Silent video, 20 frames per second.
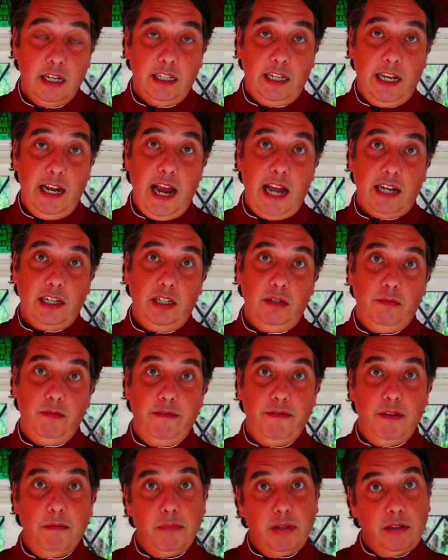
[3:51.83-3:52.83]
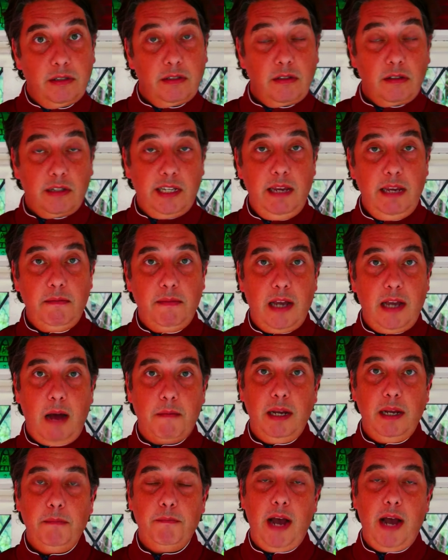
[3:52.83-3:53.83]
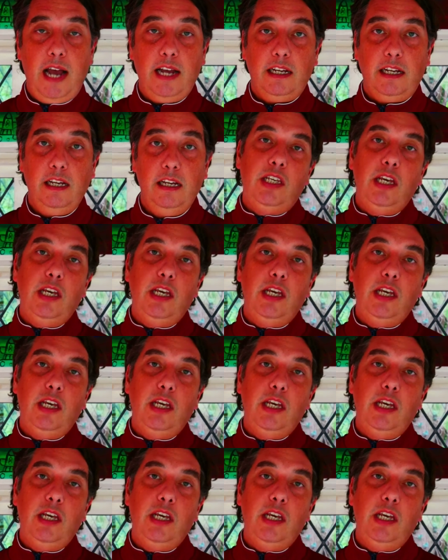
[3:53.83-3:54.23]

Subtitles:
connection with them because it'll keep coming back.